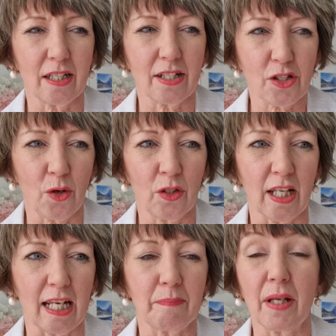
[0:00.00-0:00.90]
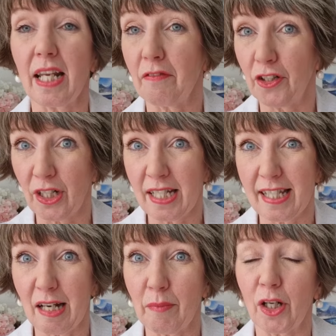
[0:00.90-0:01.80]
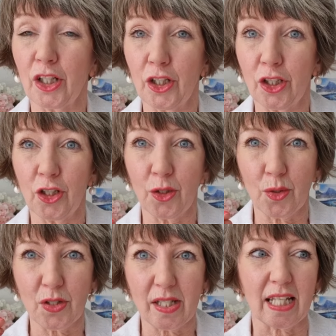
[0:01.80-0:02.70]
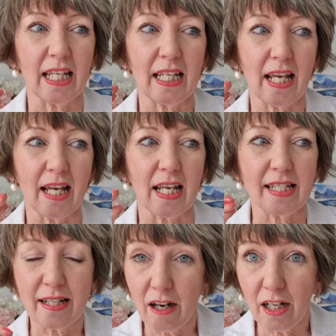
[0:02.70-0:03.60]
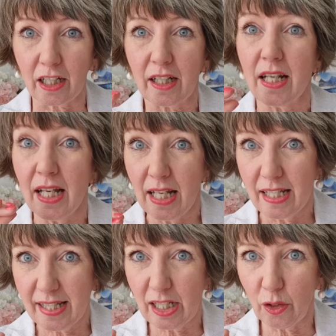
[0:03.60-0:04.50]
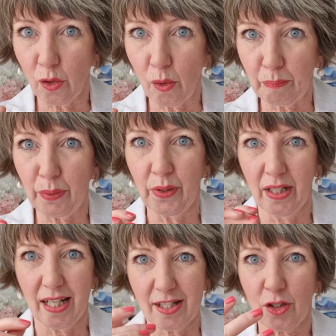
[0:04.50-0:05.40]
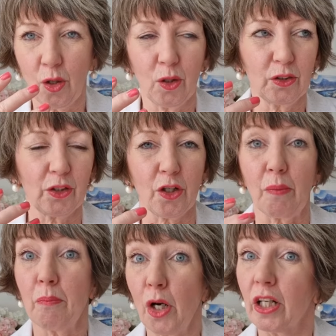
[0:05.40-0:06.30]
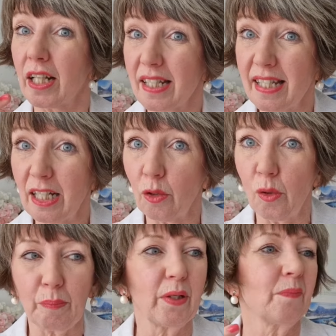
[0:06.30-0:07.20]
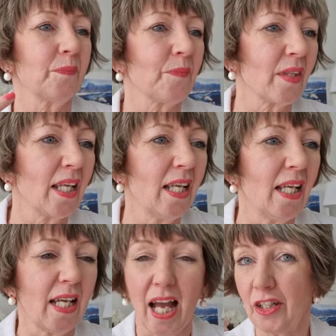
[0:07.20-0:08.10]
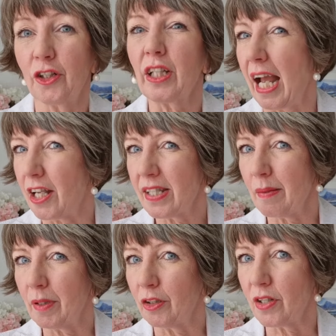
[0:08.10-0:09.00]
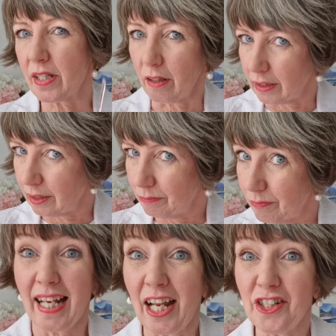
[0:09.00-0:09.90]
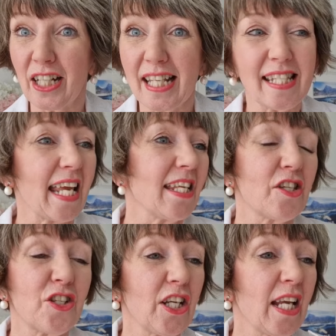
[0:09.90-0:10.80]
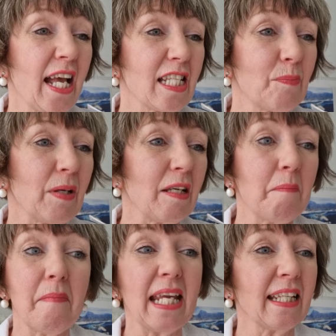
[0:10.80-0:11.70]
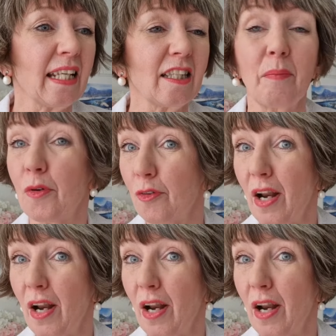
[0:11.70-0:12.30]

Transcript: hers online, but if you're in Denmark, you can use the dark syrup. It's called Mørk Syrup. And you'll get a similar result. And Angela says she has been making them